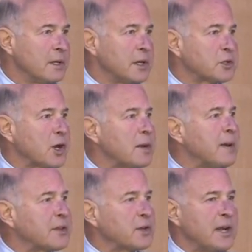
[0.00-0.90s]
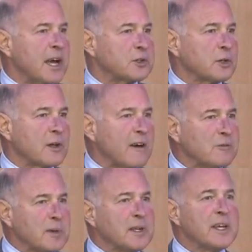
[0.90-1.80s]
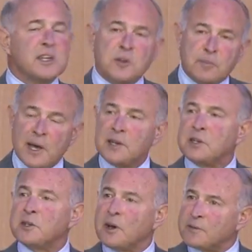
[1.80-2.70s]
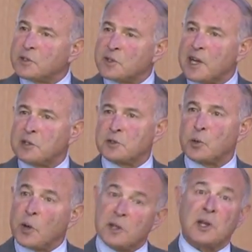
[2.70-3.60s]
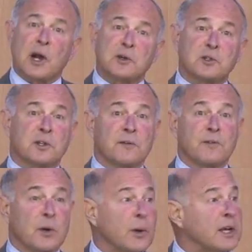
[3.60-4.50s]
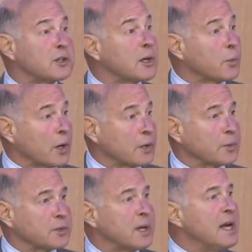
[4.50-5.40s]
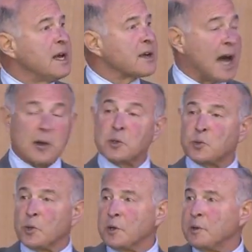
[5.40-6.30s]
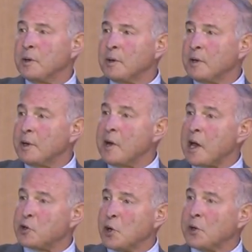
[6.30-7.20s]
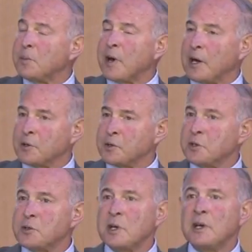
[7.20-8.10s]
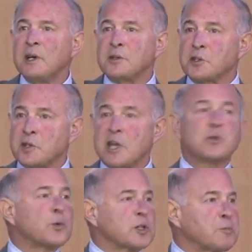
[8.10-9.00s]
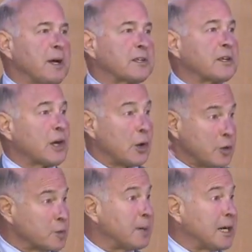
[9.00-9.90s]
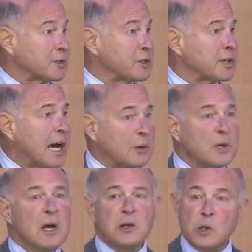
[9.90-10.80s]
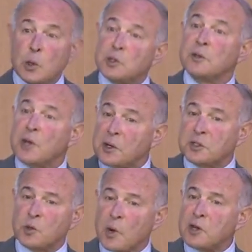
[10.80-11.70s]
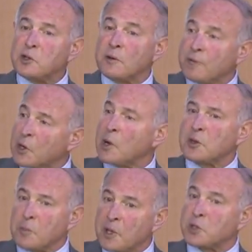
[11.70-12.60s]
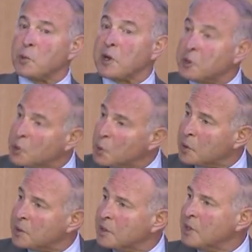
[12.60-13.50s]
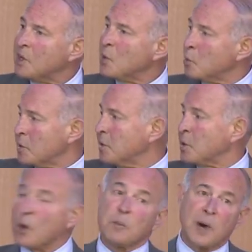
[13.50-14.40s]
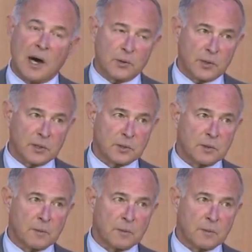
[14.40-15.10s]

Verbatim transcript: It's going to make the national government independent of the states. The way the Articles of Confederation had worked was Congress would enact general policies. The states were expected to carry those policies out using their discretion to figure out the best way to do it within their own boundaries.